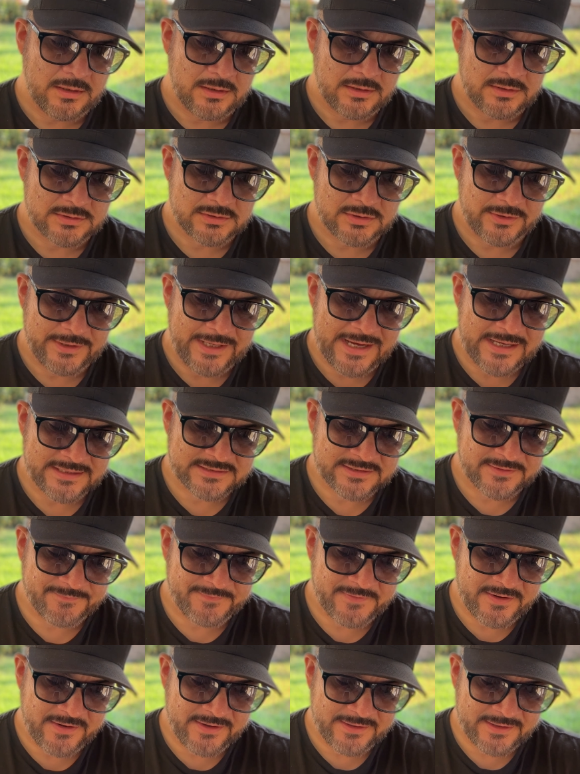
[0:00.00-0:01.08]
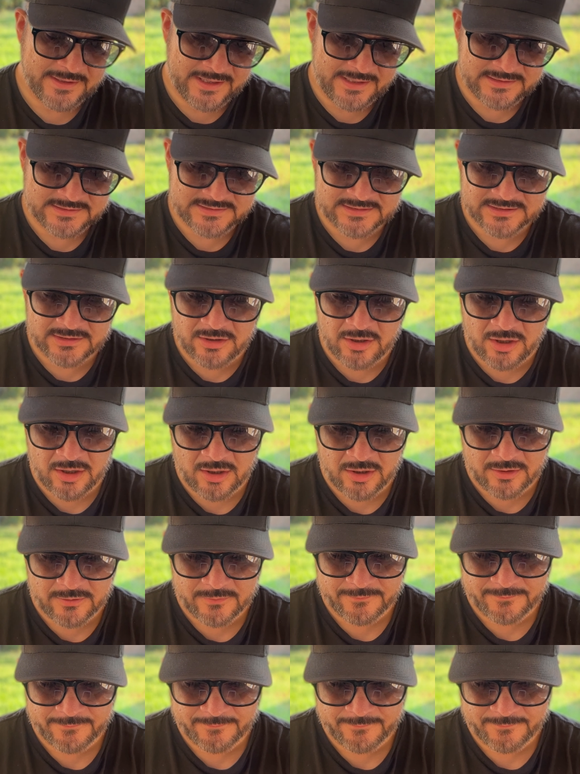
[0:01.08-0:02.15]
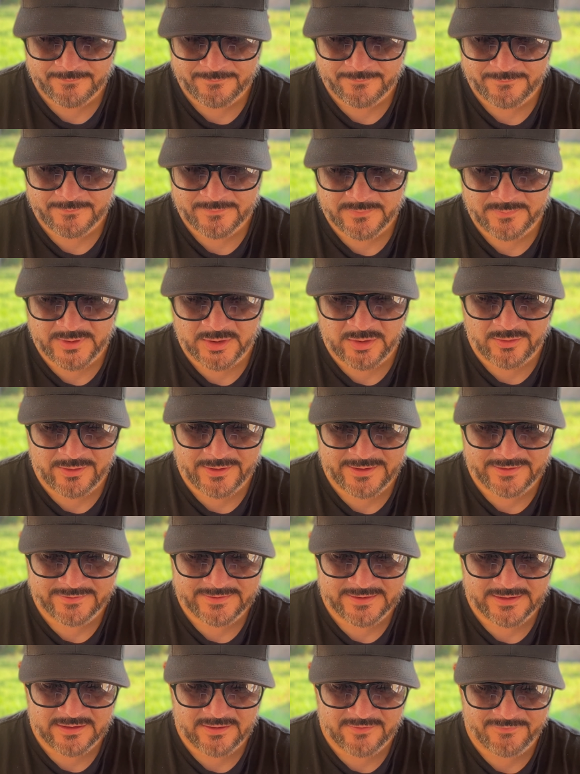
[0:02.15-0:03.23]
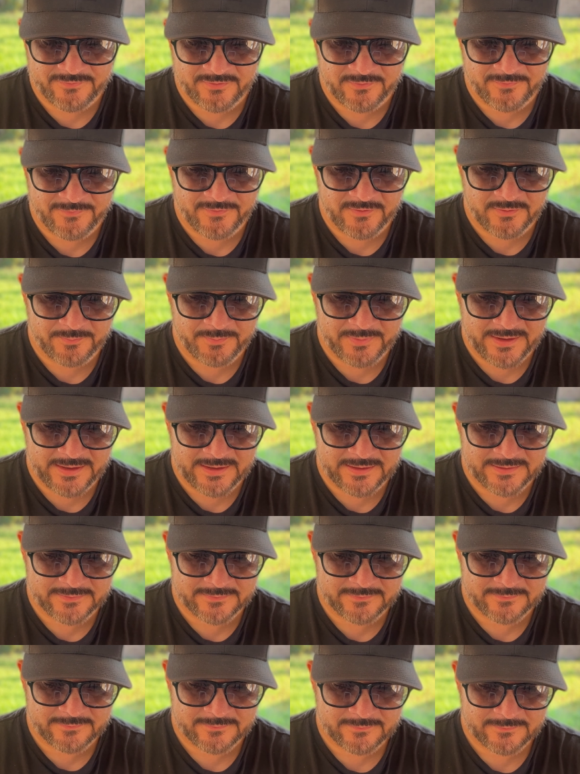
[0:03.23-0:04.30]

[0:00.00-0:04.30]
So yeah, it's a very nice cigar. Let me go ahead and take off the footband.